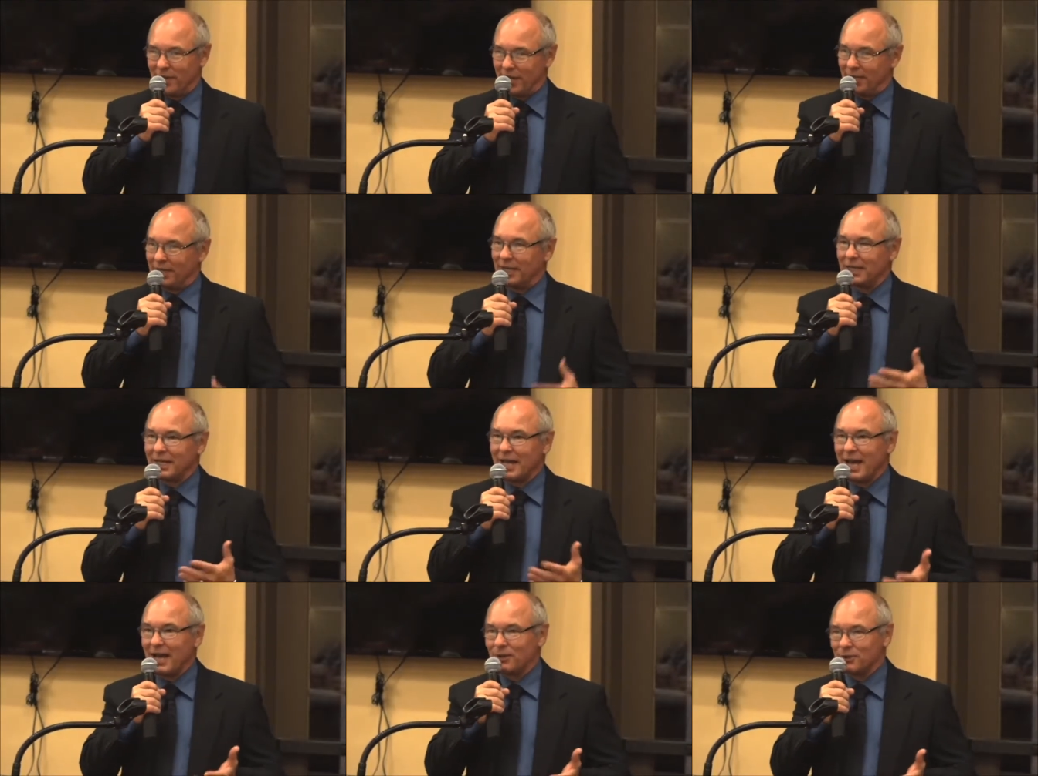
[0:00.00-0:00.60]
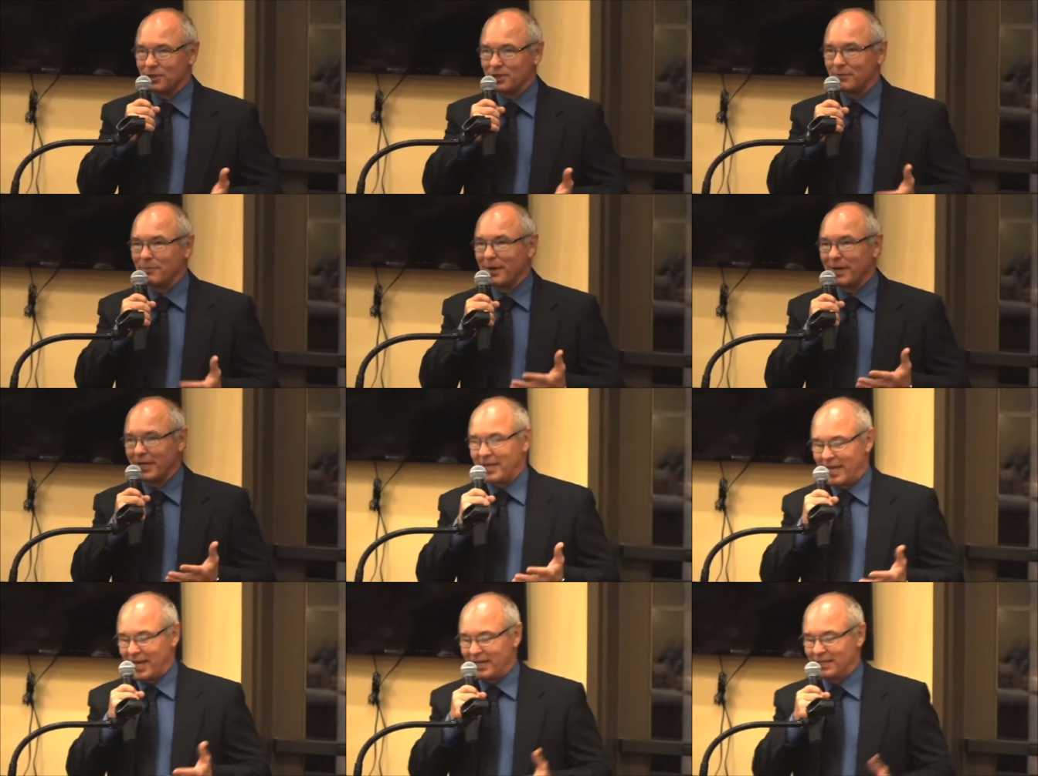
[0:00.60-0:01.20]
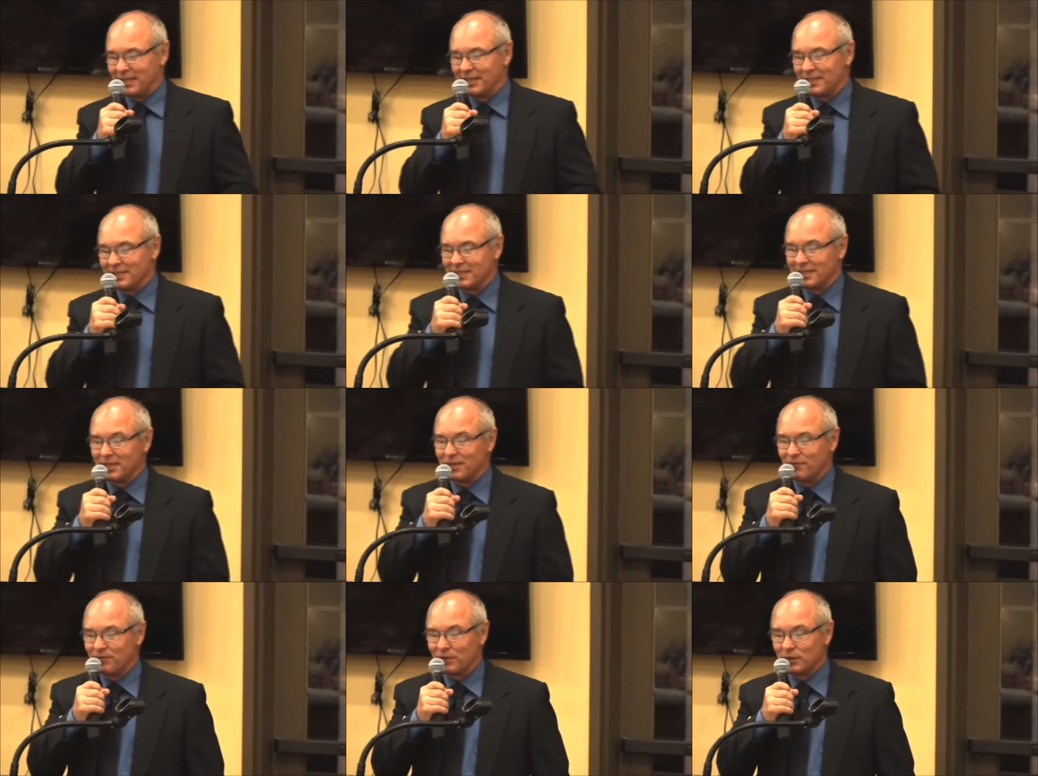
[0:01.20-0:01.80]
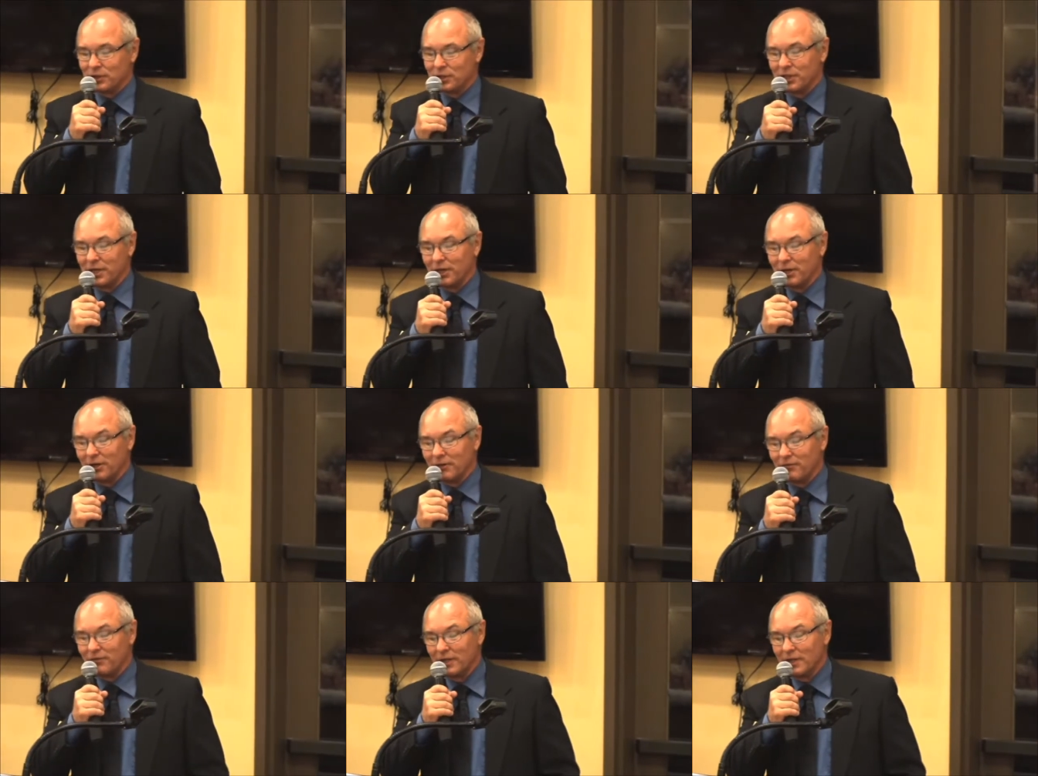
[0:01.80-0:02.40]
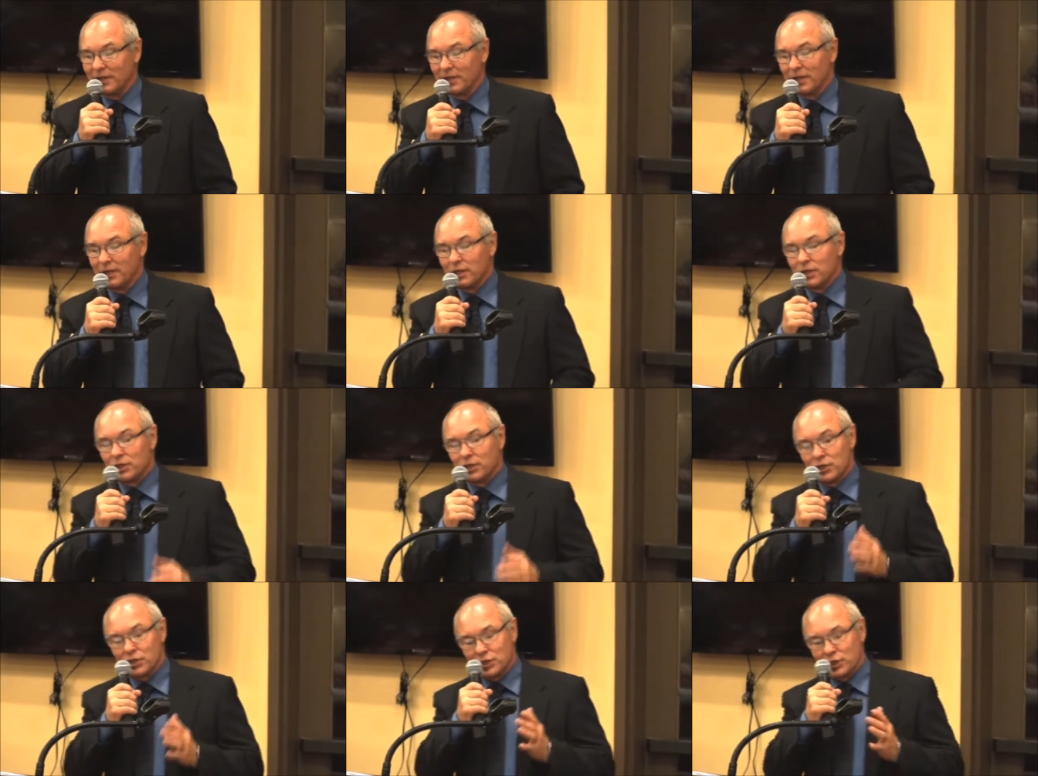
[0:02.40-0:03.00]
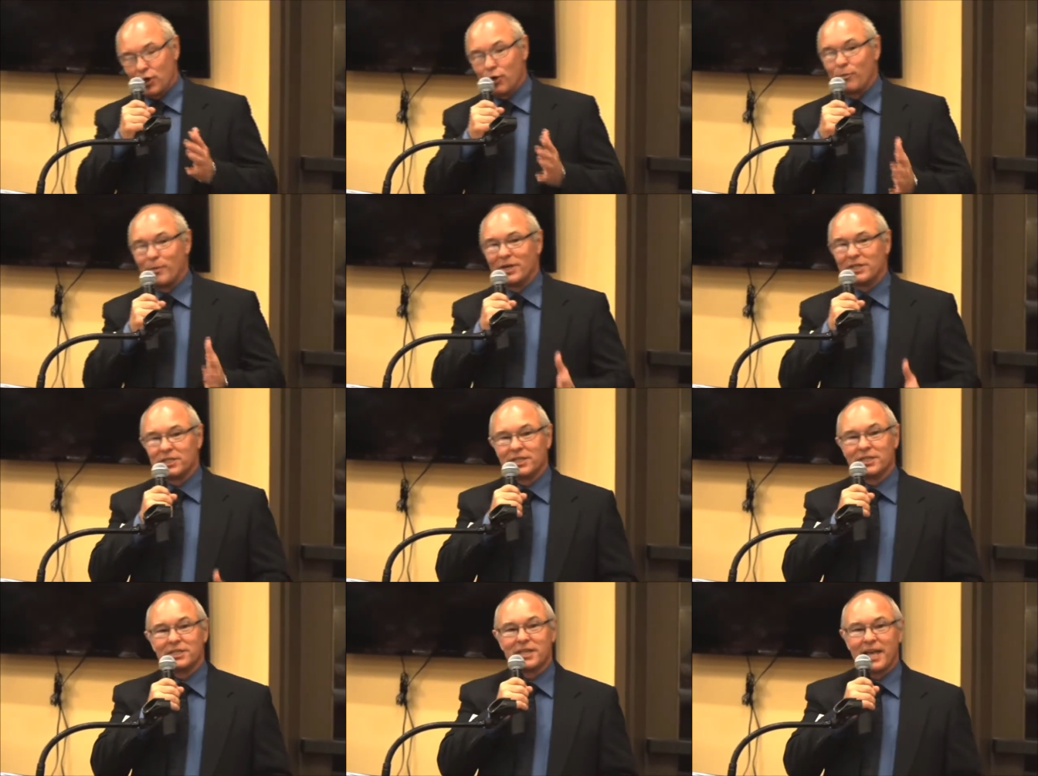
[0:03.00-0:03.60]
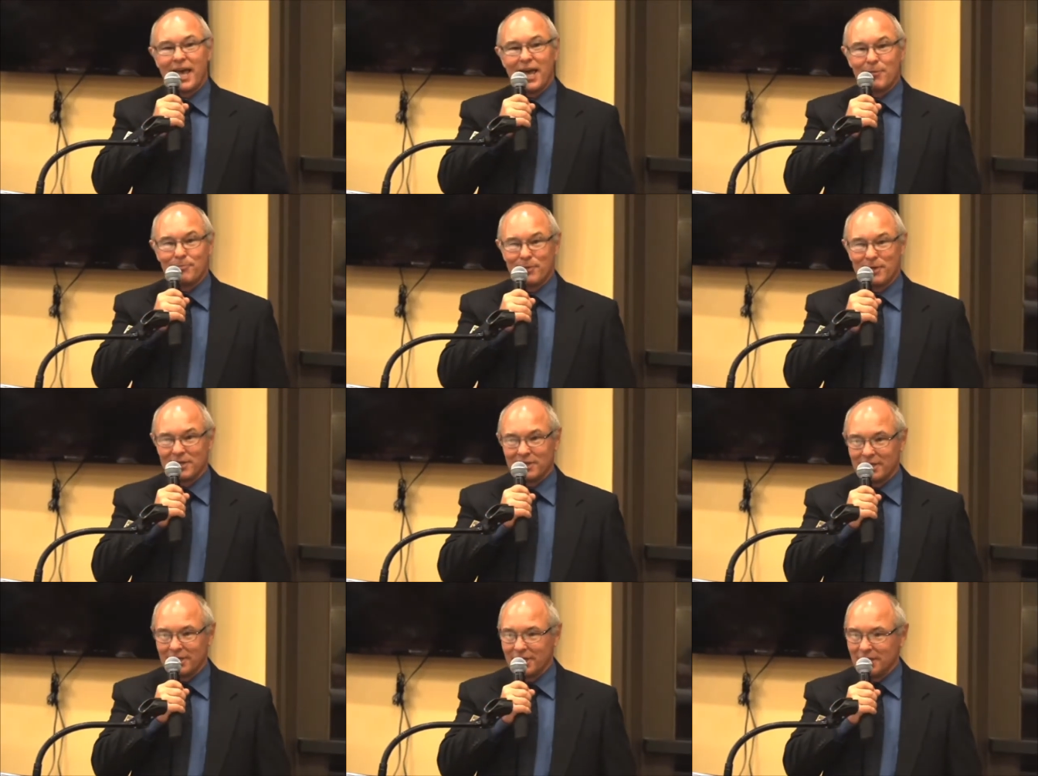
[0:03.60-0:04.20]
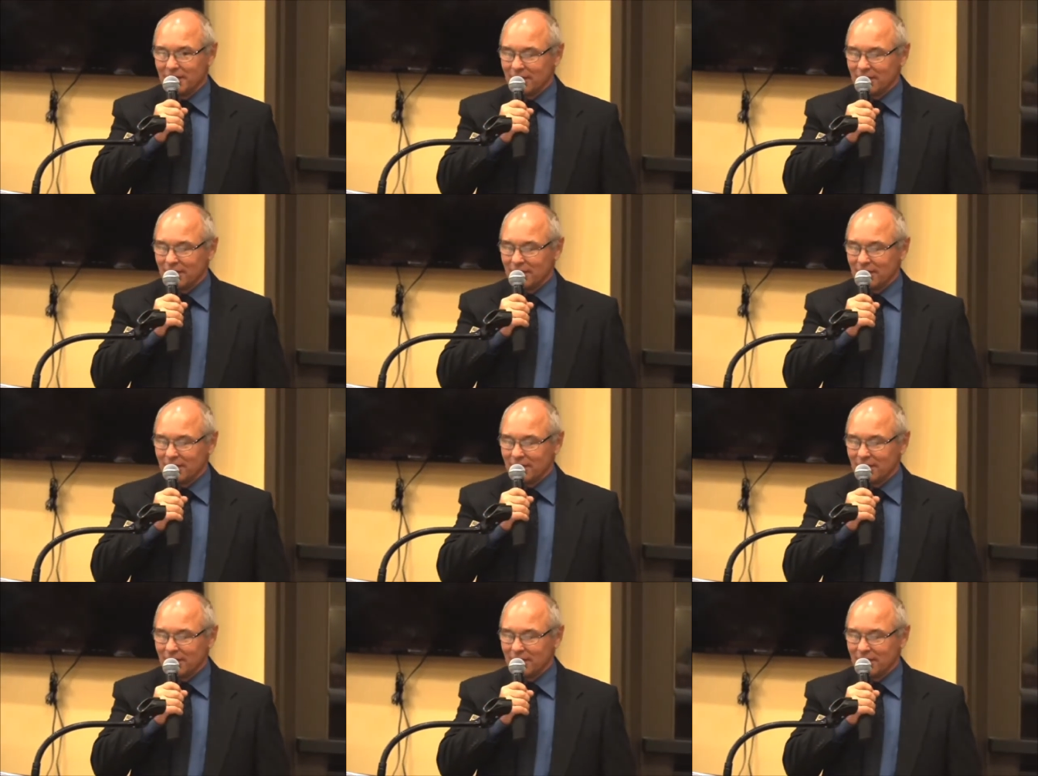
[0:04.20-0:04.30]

and announced my candidacy for sheriff. So much has happened.